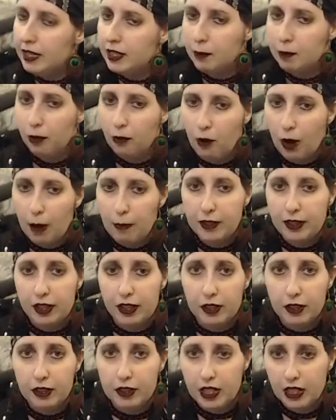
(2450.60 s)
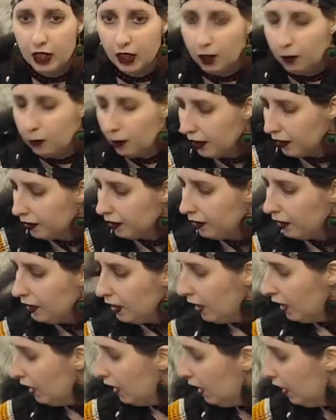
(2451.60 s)
weapon that you're dealing with.
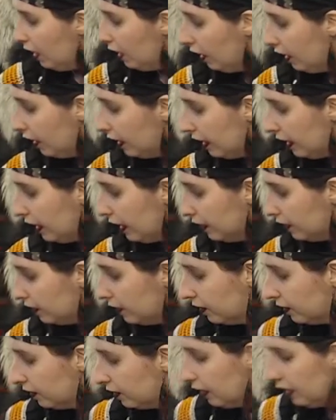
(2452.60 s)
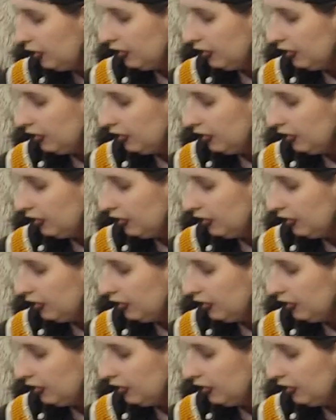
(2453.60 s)
If